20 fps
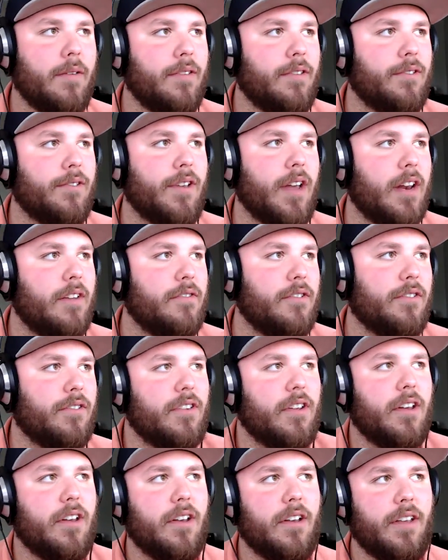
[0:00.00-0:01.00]
This is kind of just
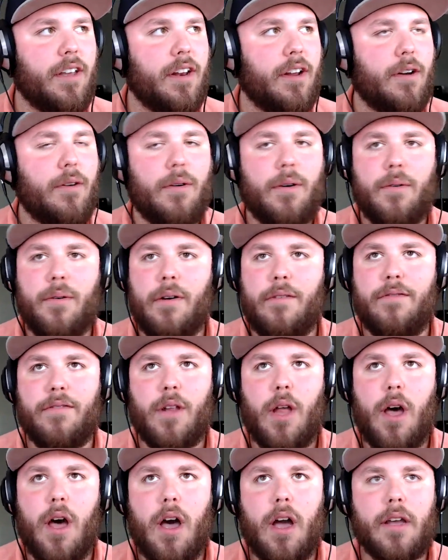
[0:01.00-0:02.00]
a
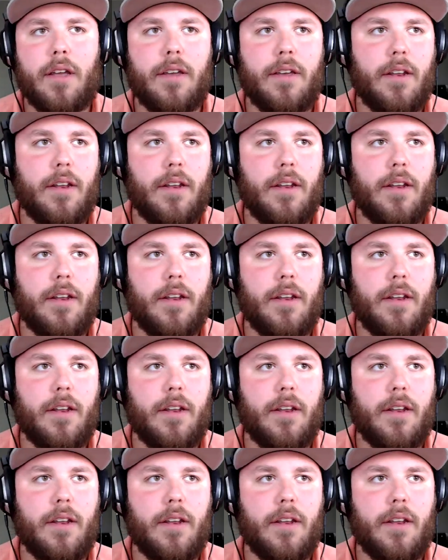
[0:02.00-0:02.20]
vlog.